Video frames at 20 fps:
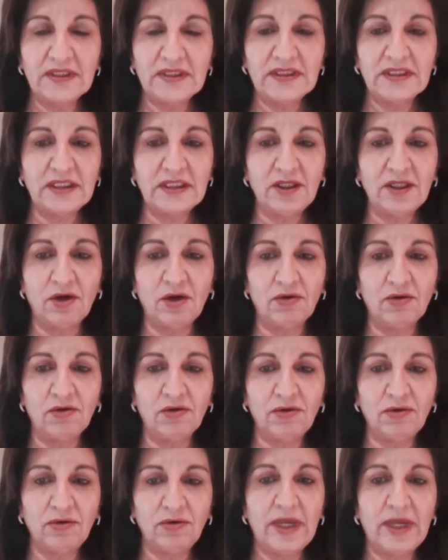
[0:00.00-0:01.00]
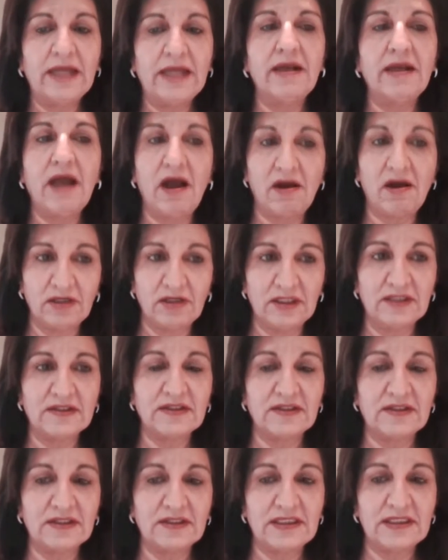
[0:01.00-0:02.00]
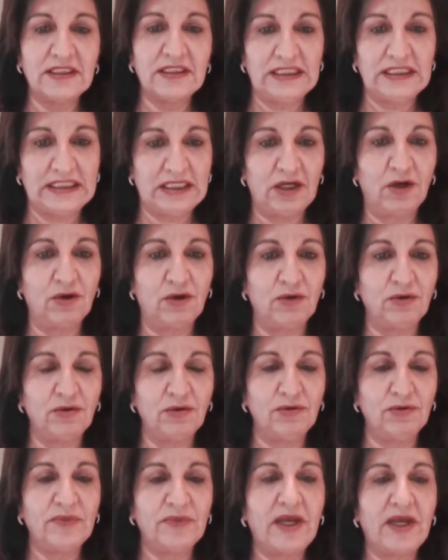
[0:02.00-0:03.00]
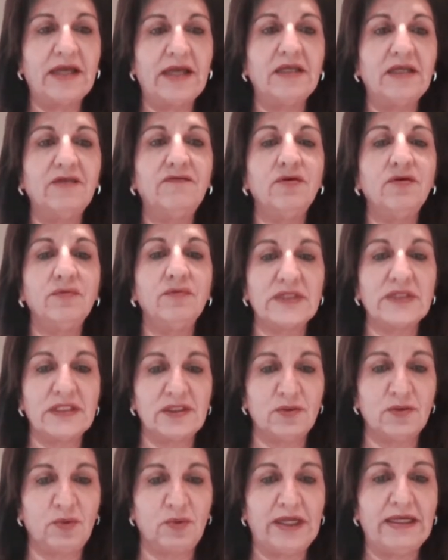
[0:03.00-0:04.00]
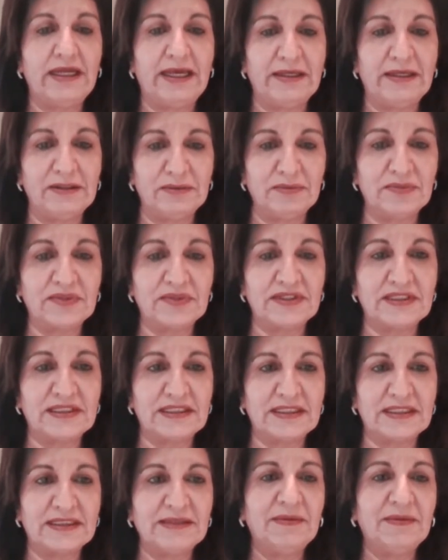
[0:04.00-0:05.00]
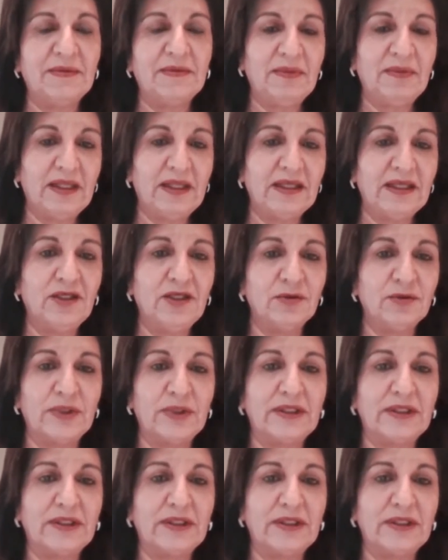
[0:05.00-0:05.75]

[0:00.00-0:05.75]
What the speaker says: the CEO, and now is the CEO. I give you Mr. Wayne Adams. Thank you,